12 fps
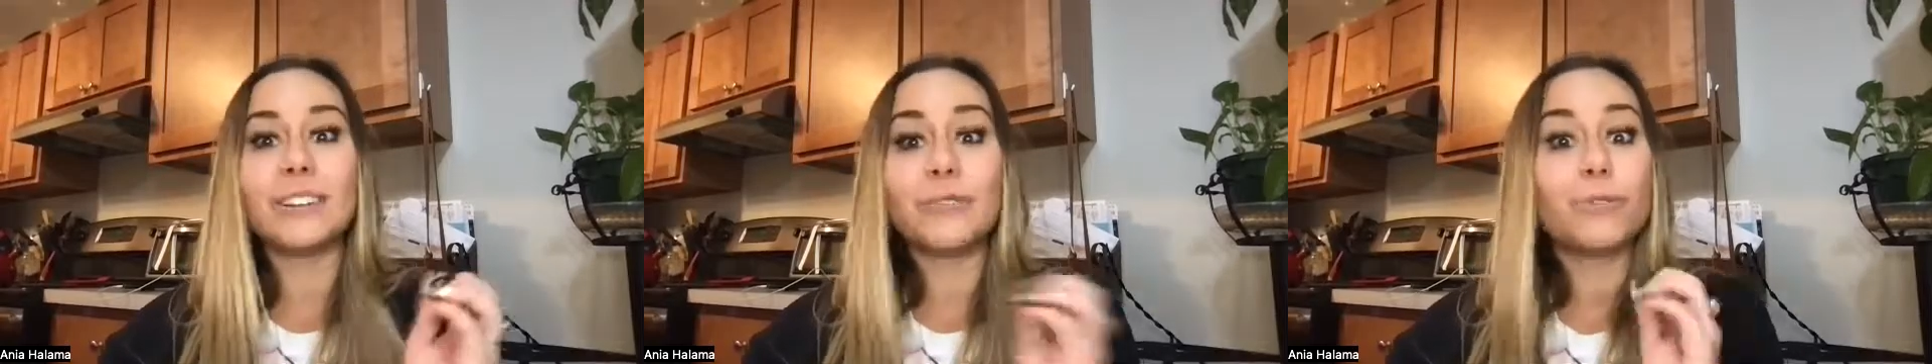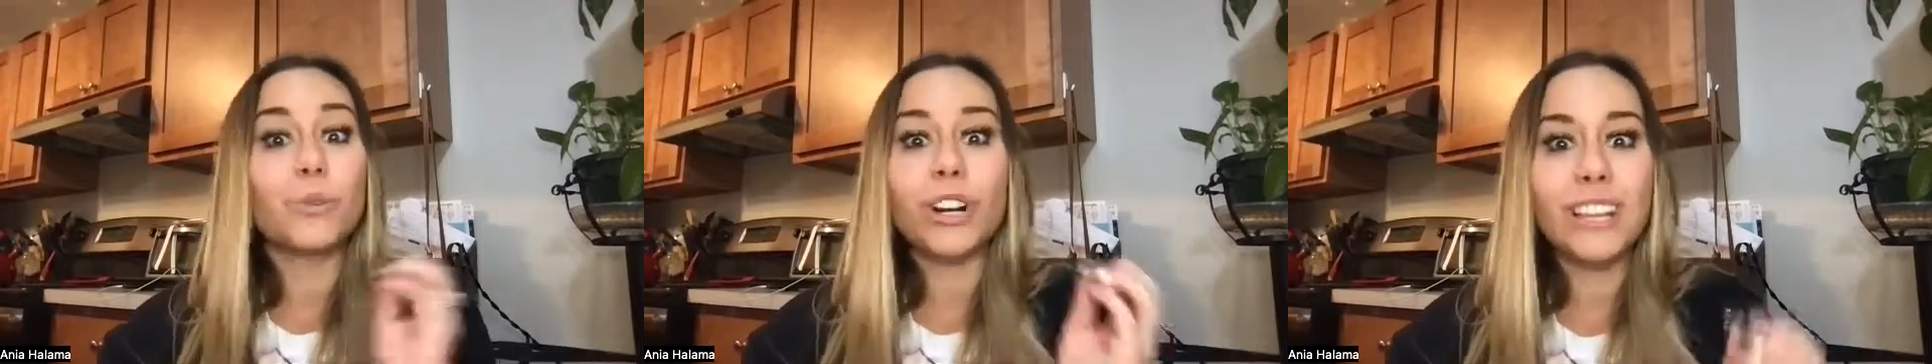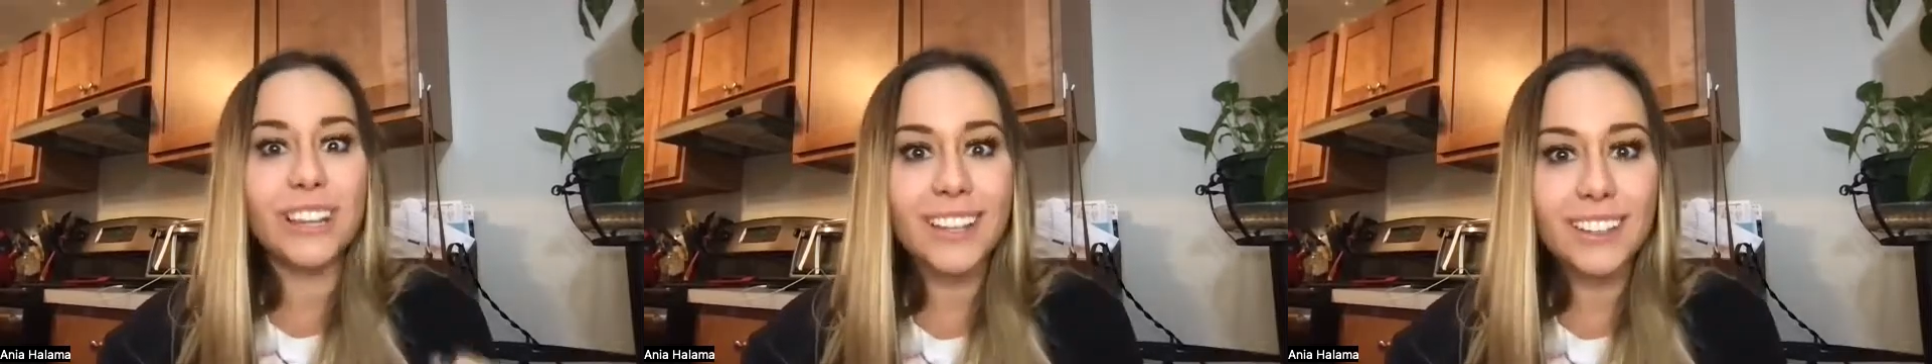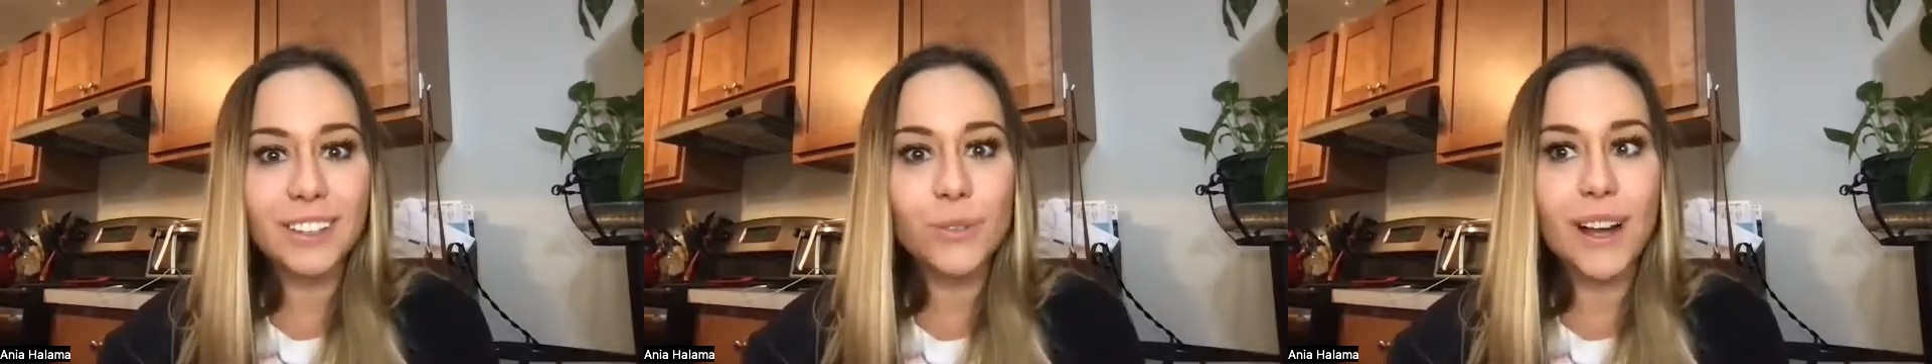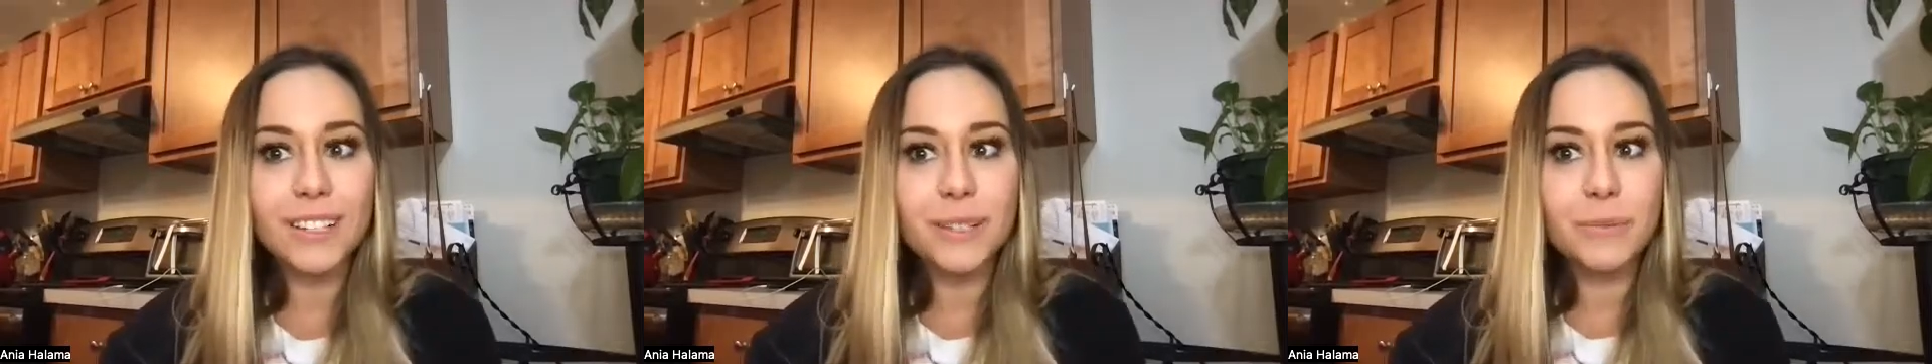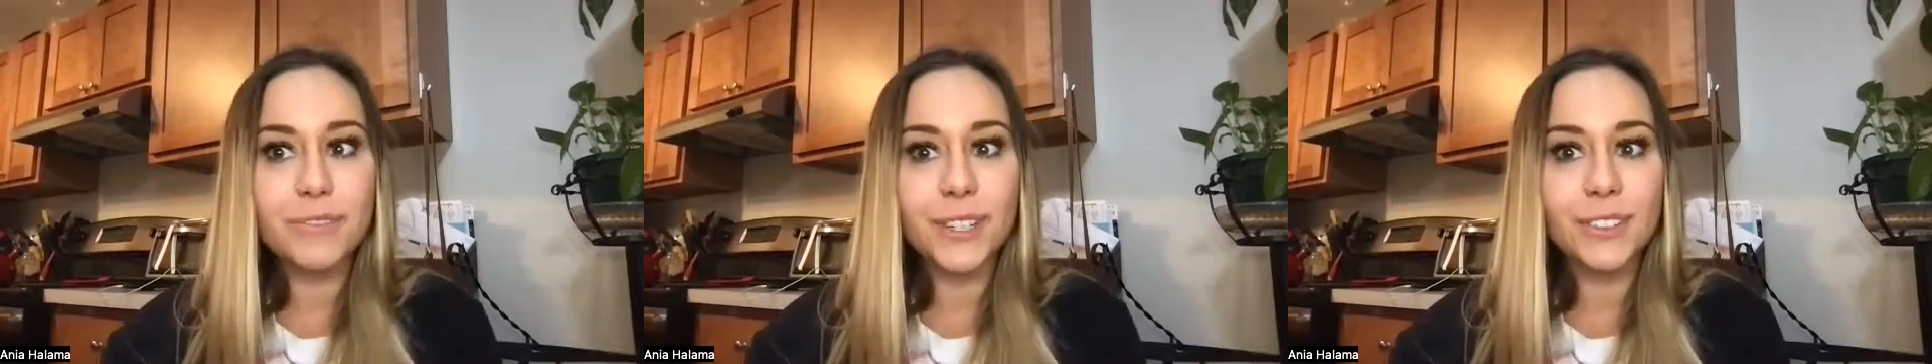working in the
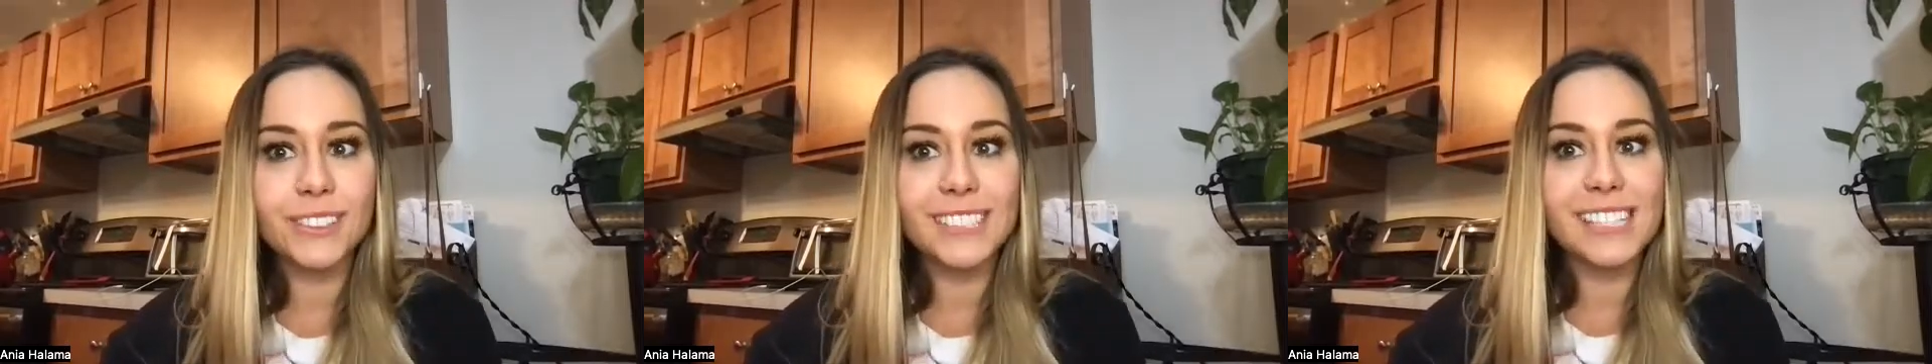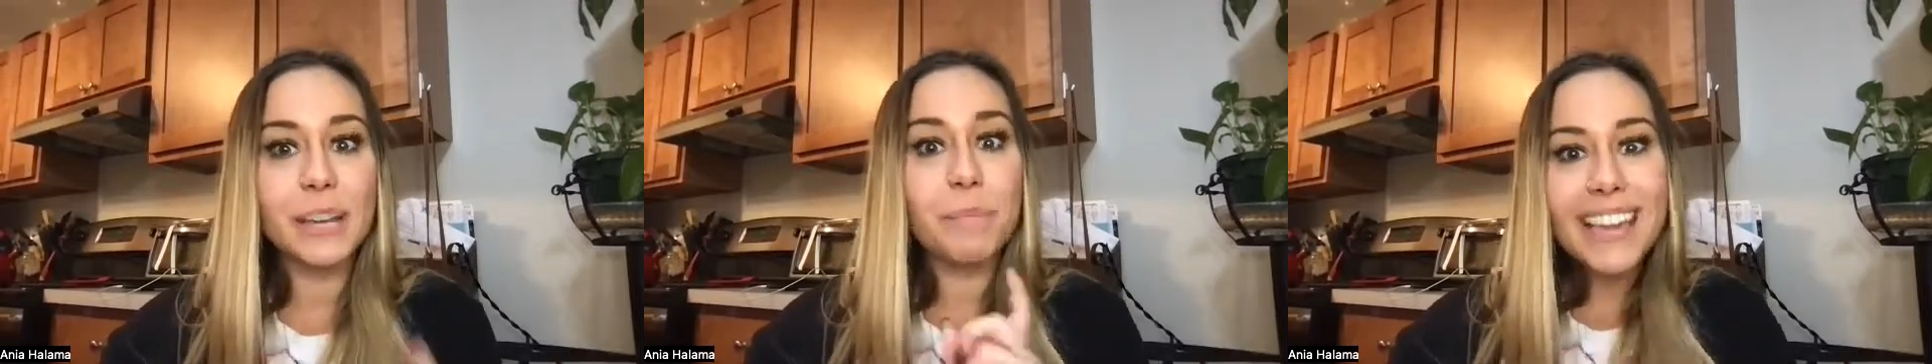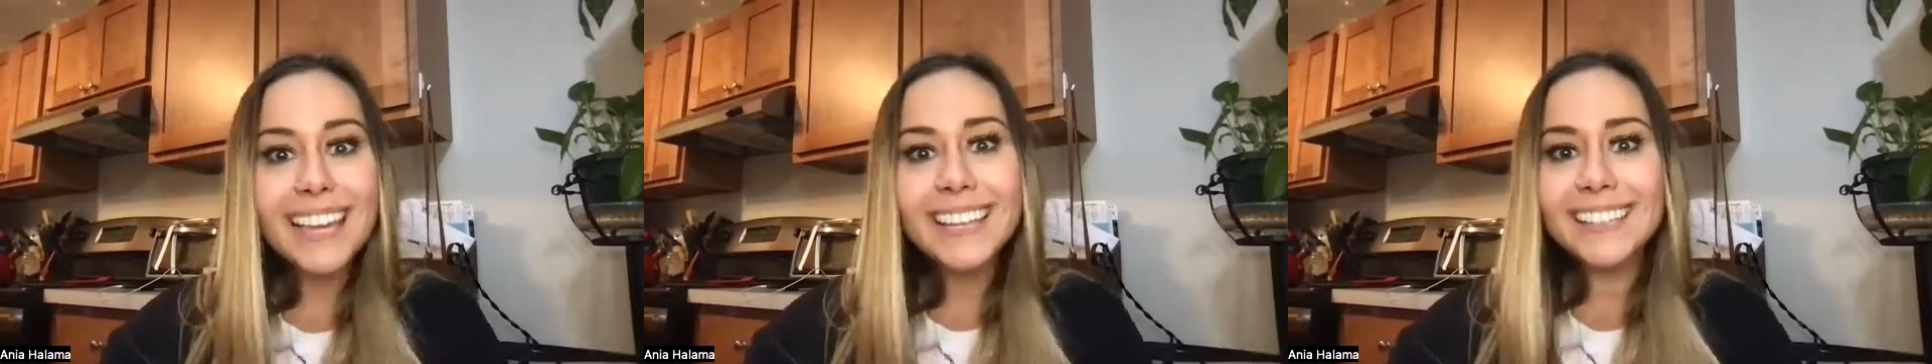quantum field, is like making